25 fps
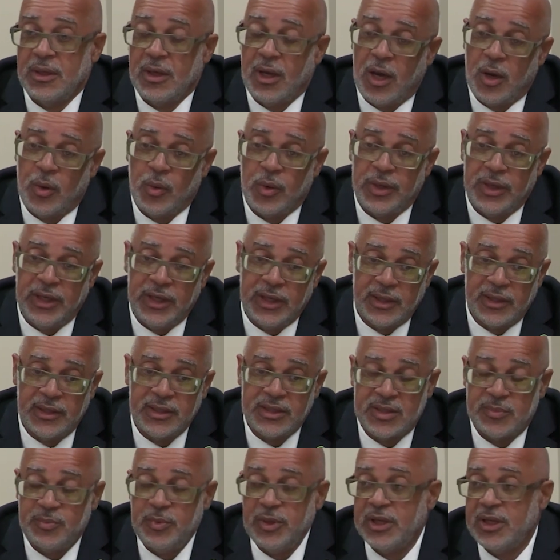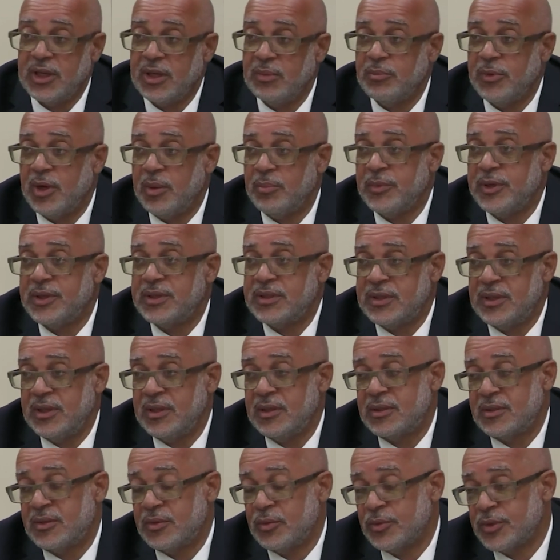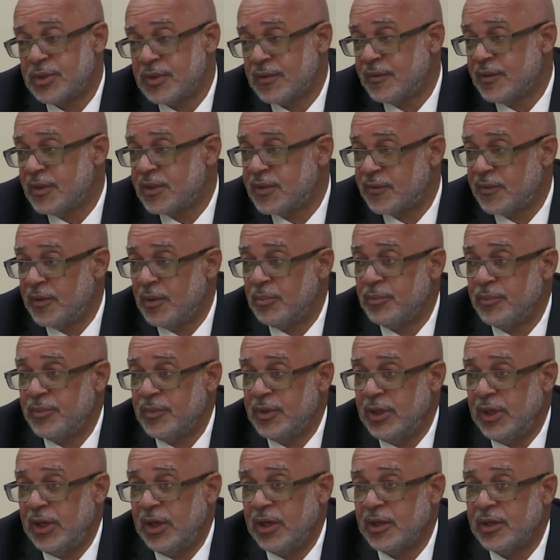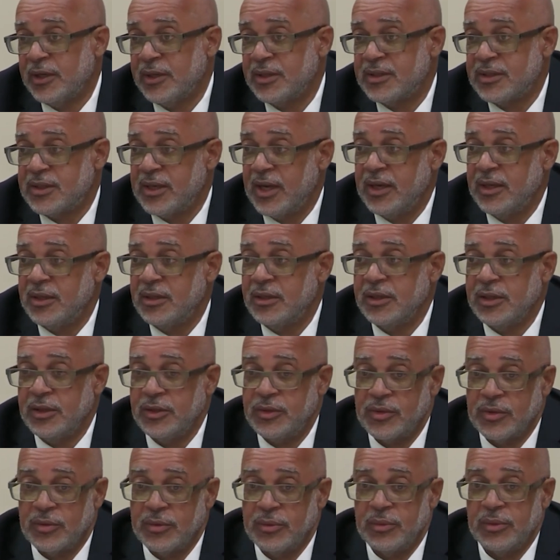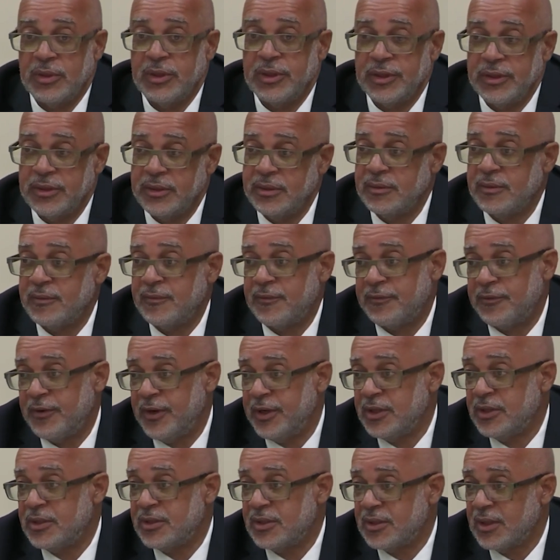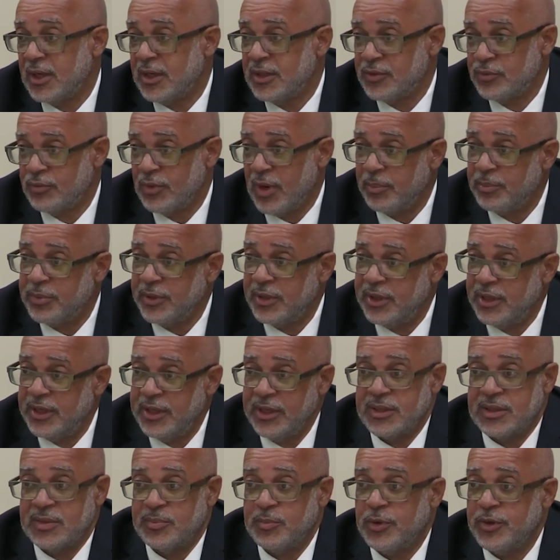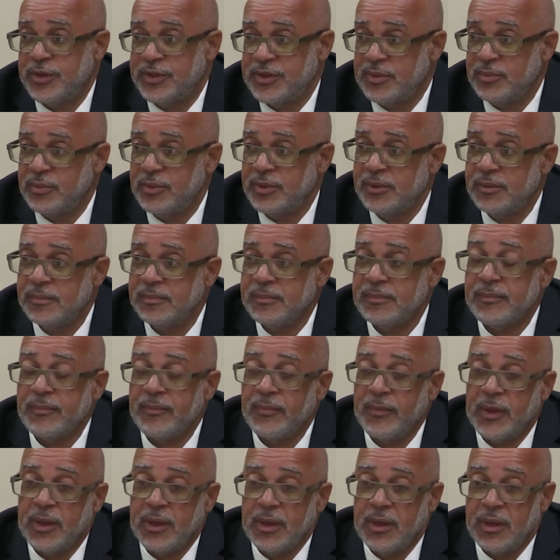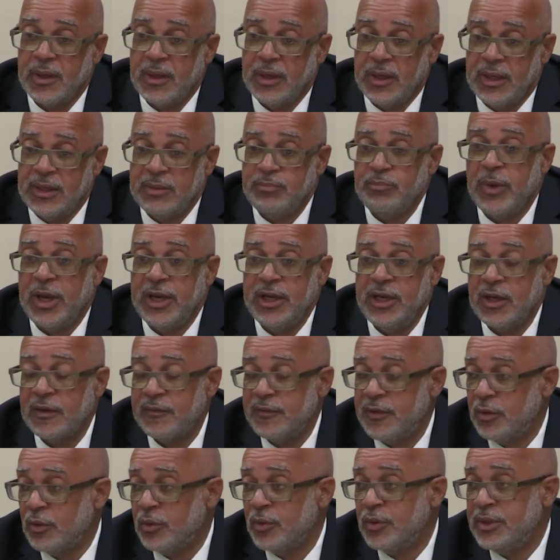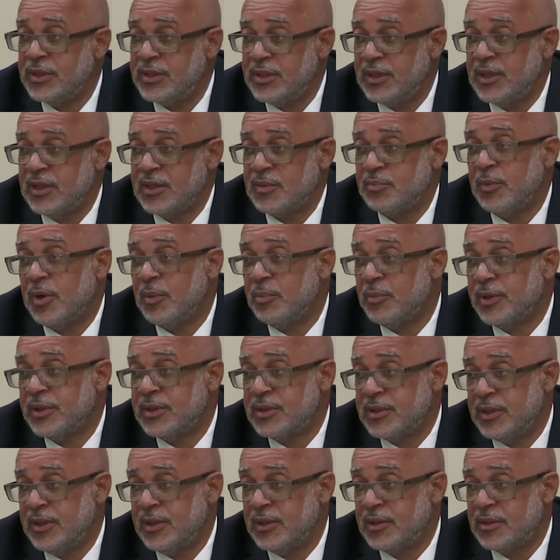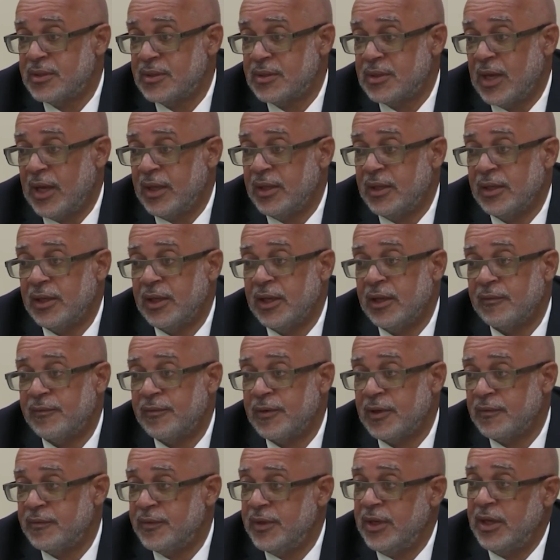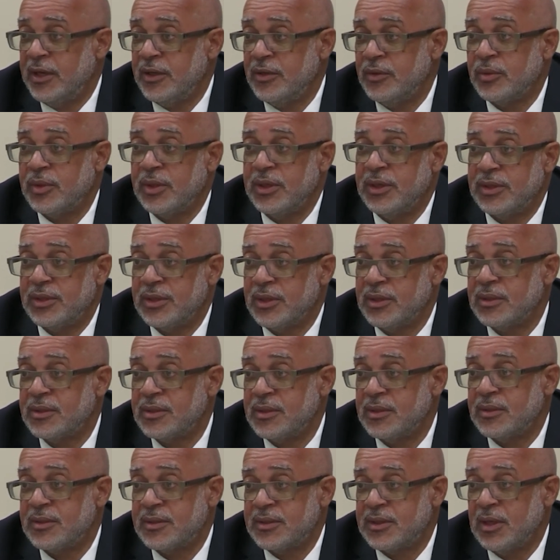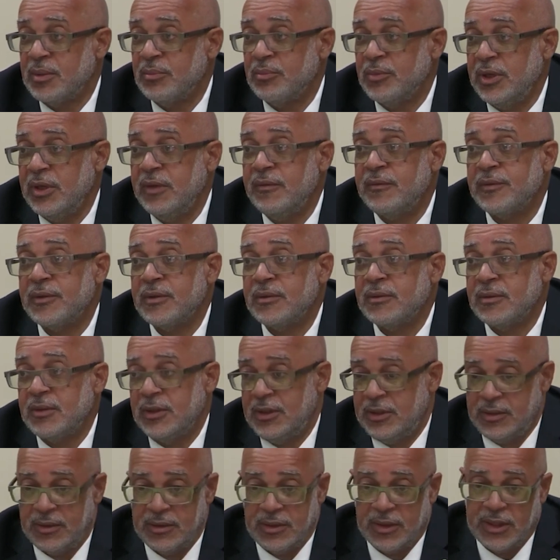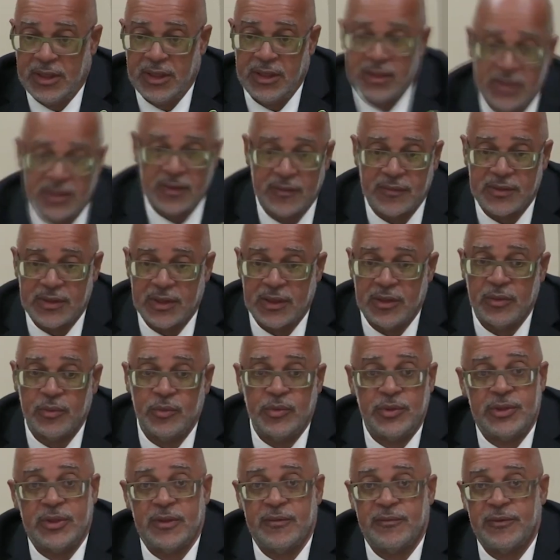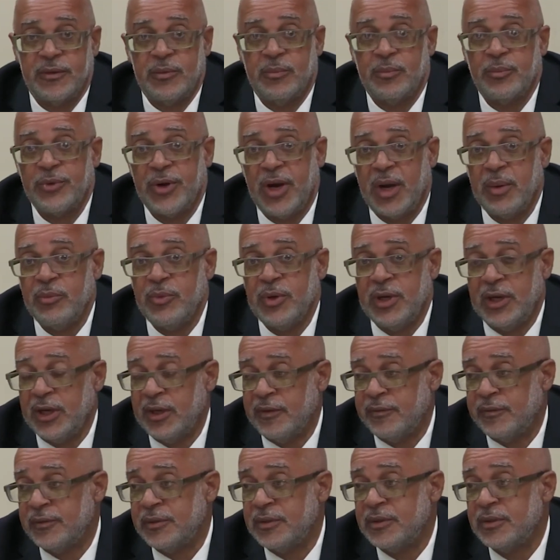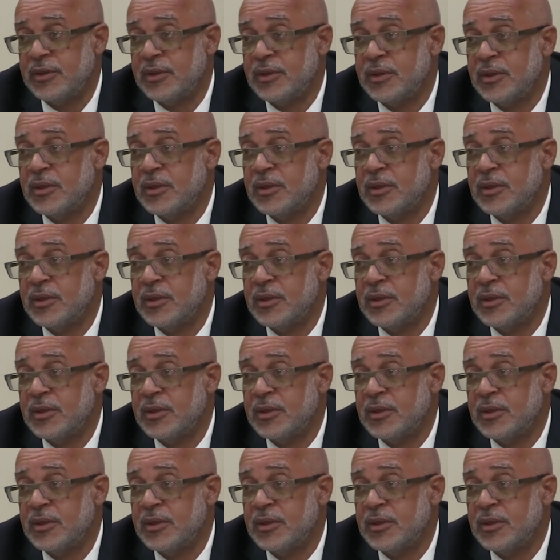Our English-speaking member states, those of us from the English side, need to learn French as rapidly as possible. In many of the OECS member states, at the level of the education system, even in the case of Saint Lucia, from primary level,